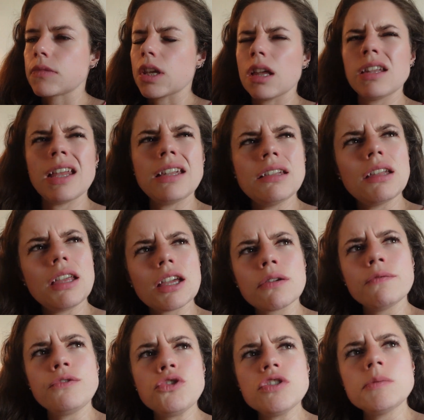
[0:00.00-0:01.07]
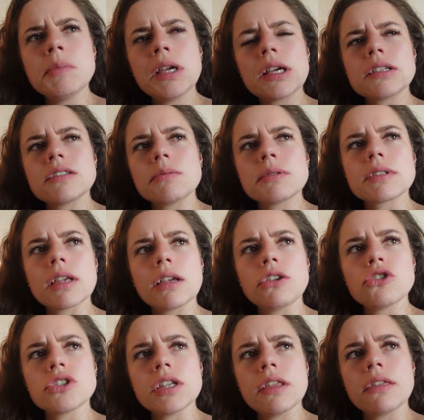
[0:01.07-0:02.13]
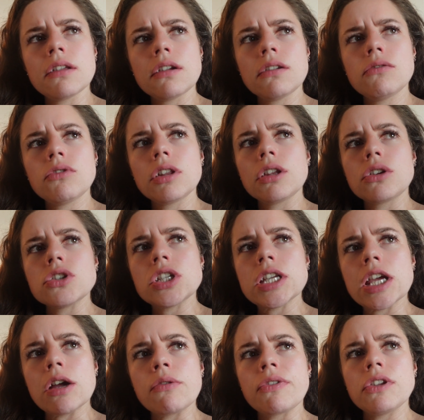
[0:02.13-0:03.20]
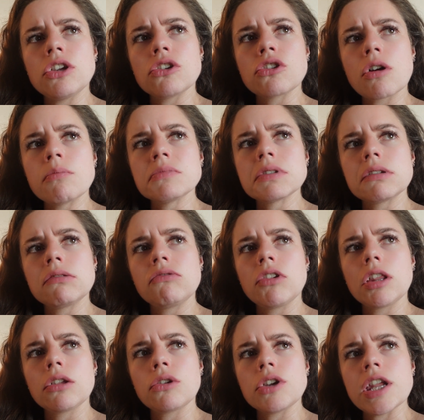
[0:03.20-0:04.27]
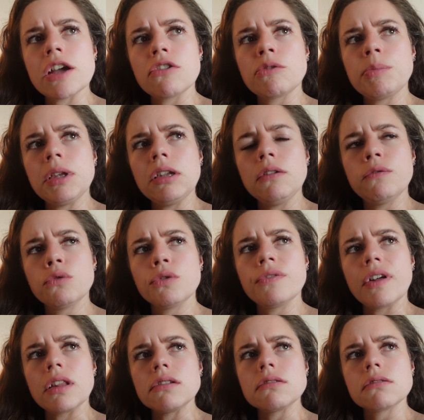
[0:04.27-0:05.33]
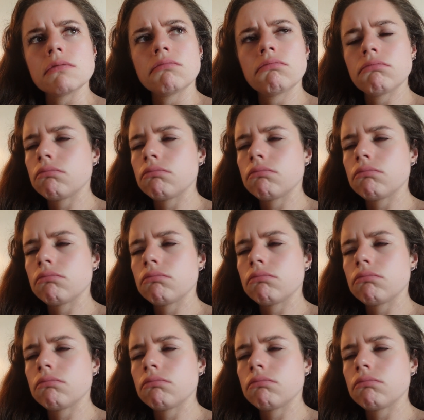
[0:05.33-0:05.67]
And then he confused me, because he was like, your teeth are in really good health and your gums are in really good health, but you need 4 fillings.